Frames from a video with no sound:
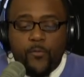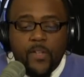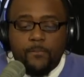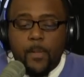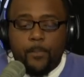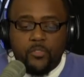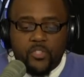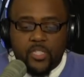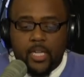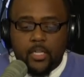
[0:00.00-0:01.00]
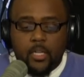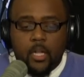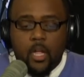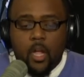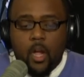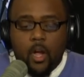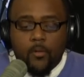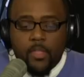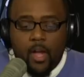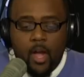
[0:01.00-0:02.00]
50%
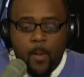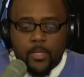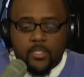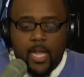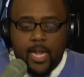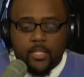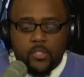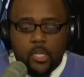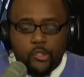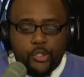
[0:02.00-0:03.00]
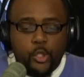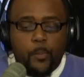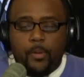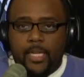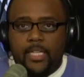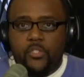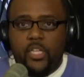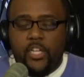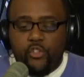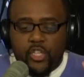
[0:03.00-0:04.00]
of the homicides took place
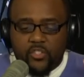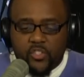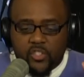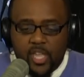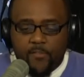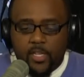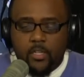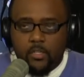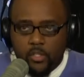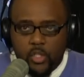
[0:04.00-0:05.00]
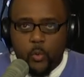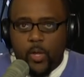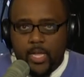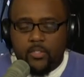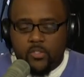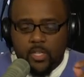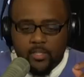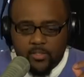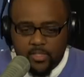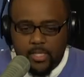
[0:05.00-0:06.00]
in just seven U.S.
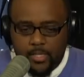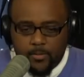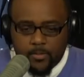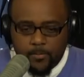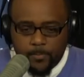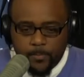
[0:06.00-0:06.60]
cities.